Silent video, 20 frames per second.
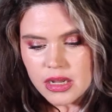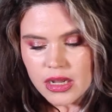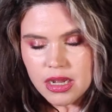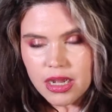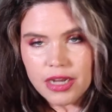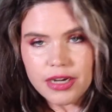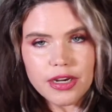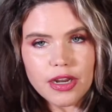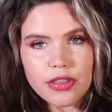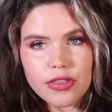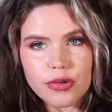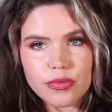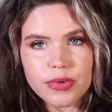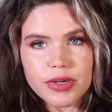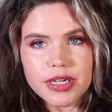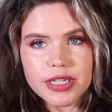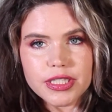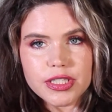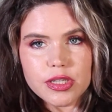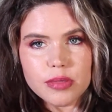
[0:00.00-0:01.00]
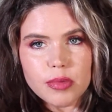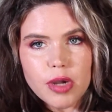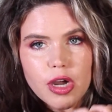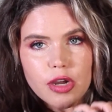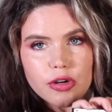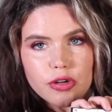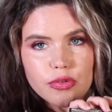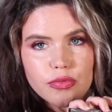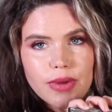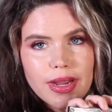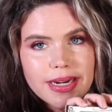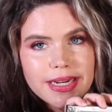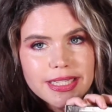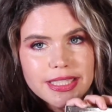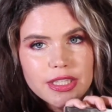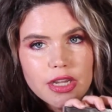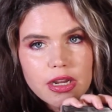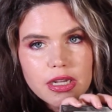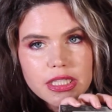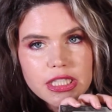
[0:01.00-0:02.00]
Another one is the Modern
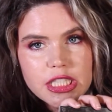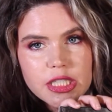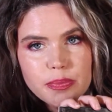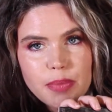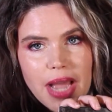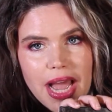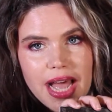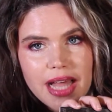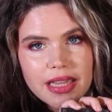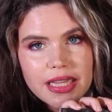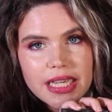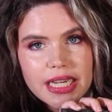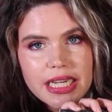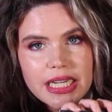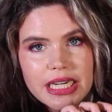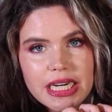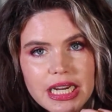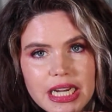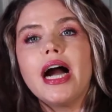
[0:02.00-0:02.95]
Renaissance palette.